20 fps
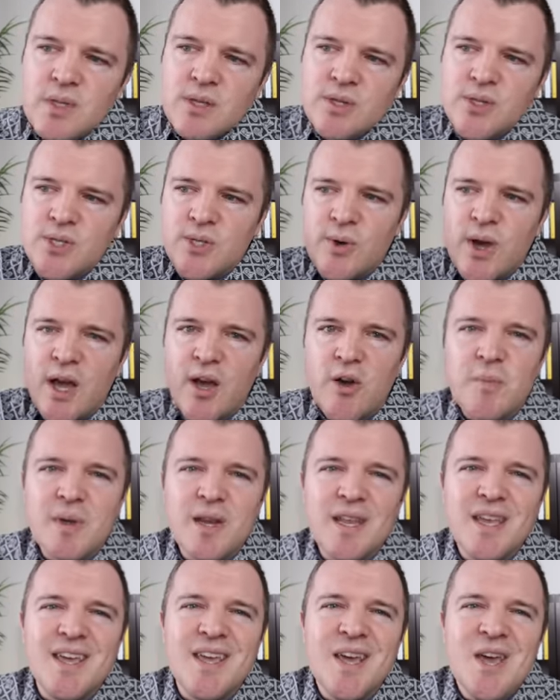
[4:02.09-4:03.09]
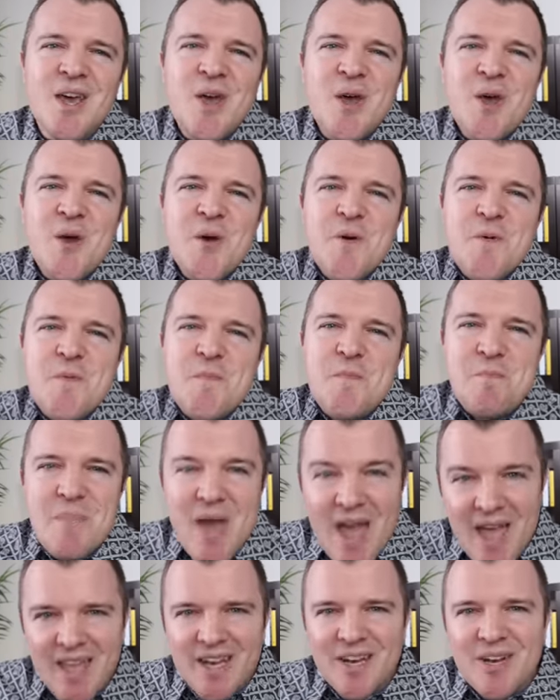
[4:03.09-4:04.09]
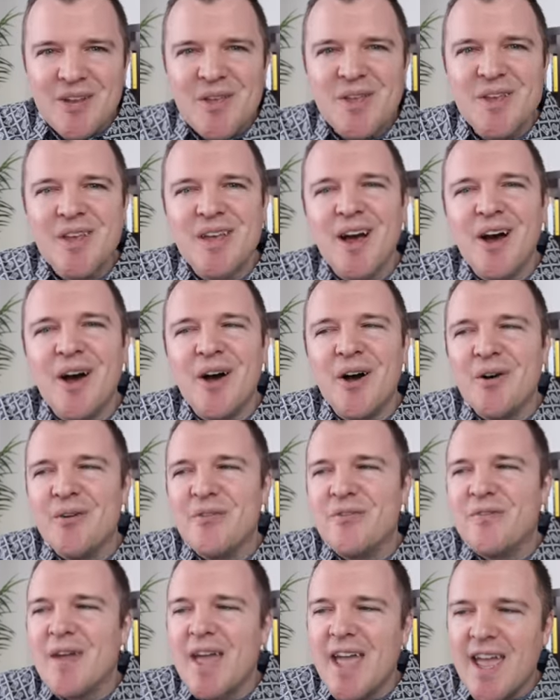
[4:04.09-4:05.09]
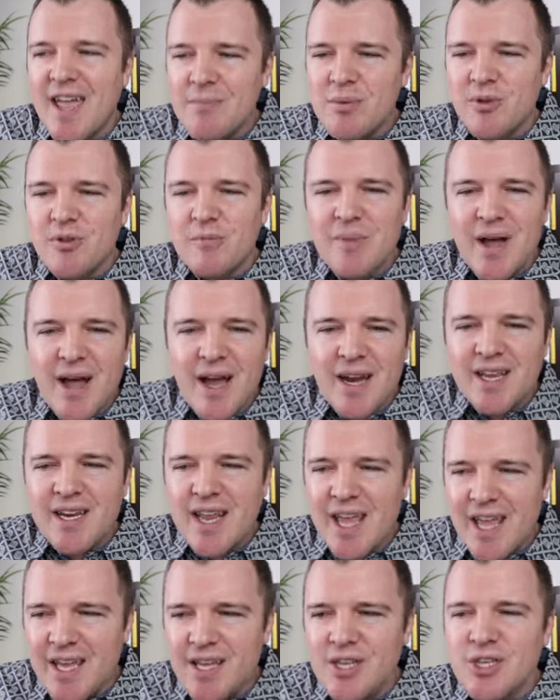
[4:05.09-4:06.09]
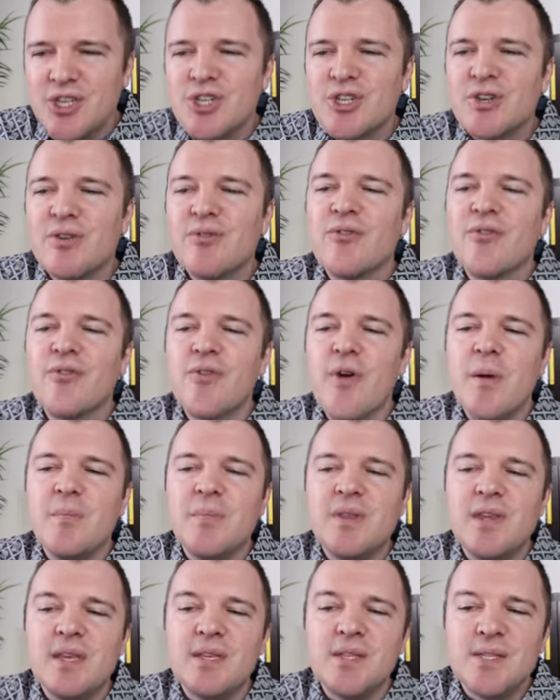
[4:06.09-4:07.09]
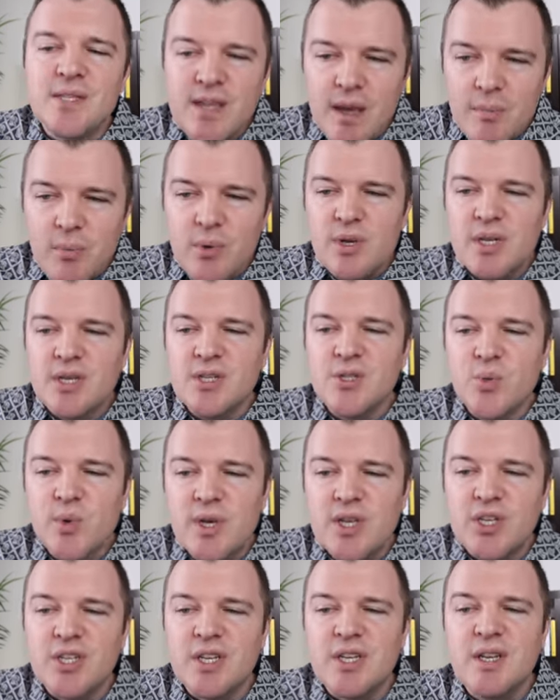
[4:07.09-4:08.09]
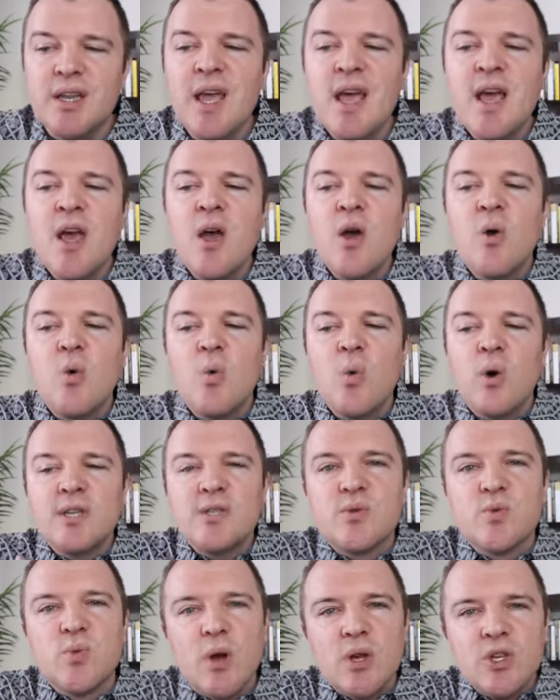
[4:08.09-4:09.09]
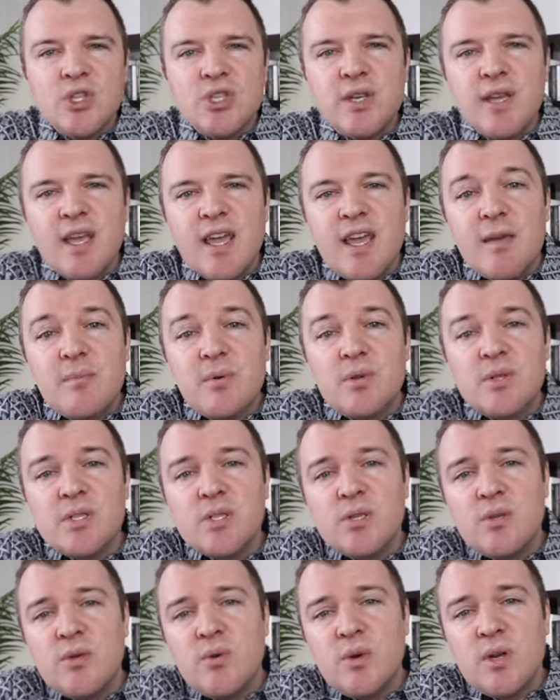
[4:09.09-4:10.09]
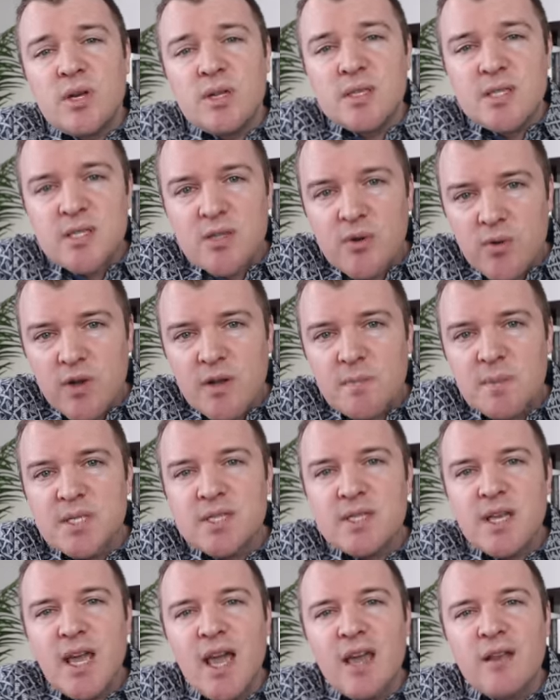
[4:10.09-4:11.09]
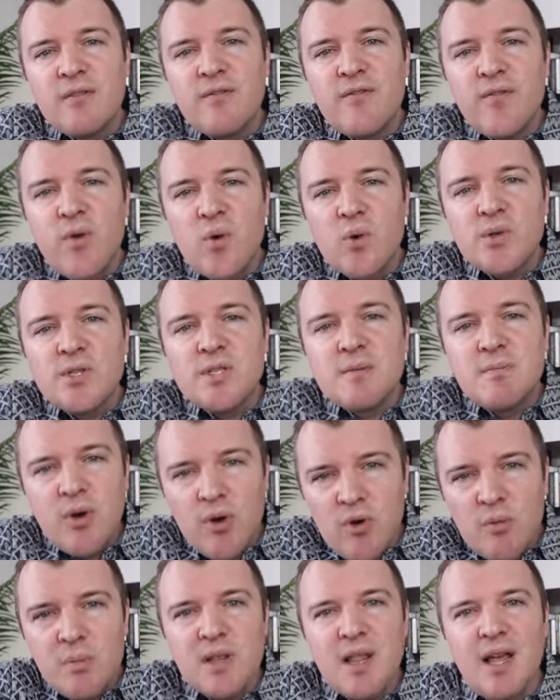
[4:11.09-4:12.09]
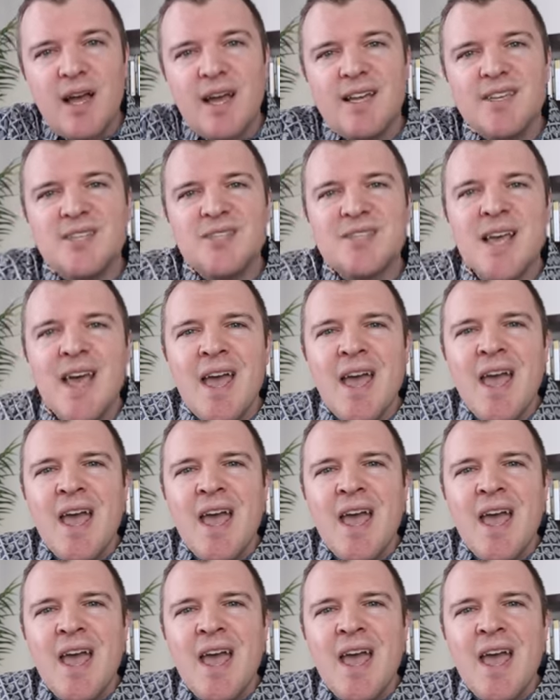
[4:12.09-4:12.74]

So, how many men of able bodied age from the separatist region was Russia able to conscript and force mobilize?